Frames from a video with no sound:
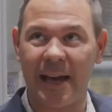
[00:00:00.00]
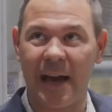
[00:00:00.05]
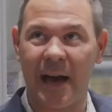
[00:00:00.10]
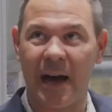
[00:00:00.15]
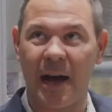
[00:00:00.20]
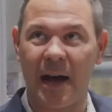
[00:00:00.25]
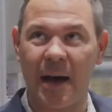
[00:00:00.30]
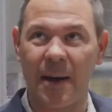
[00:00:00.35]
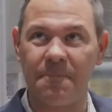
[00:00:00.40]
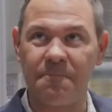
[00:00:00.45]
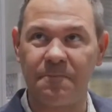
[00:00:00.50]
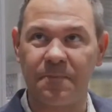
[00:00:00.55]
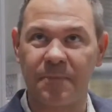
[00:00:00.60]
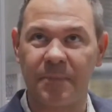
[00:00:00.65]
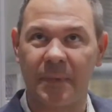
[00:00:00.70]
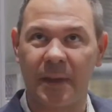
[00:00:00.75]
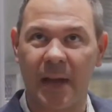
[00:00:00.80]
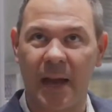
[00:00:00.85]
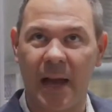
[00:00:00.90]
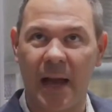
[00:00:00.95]
um,
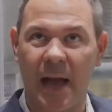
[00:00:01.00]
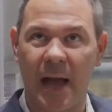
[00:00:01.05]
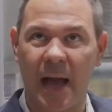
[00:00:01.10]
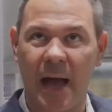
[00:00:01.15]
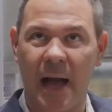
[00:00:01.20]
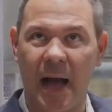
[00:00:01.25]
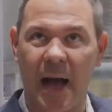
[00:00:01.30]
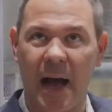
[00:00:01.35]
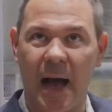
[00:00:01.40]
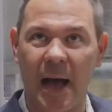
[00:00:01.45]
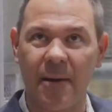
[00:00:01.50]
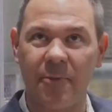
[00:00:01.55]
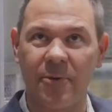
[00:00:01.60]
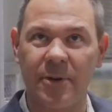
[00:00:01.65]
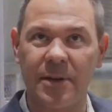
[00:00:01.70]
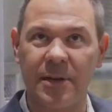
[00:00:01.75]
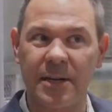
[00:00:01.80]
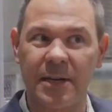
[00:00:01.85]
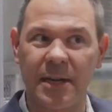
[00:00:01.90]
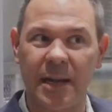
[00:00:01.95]
I
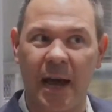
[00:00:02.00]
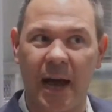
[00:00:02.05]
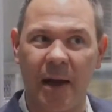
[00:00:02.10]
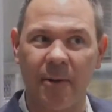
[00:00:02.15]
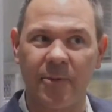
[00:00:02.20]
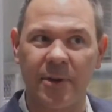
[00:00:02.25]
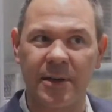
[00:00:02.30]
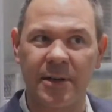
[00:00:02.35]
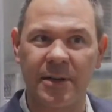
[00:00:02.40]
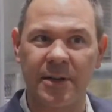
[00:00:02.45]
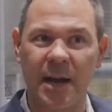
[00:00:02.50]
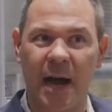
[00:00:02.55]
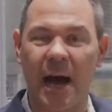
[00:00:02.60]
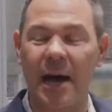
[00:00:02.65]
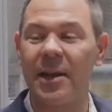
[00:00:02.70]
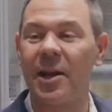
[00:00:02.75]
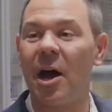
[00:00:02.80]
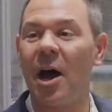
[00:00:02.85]
would I would not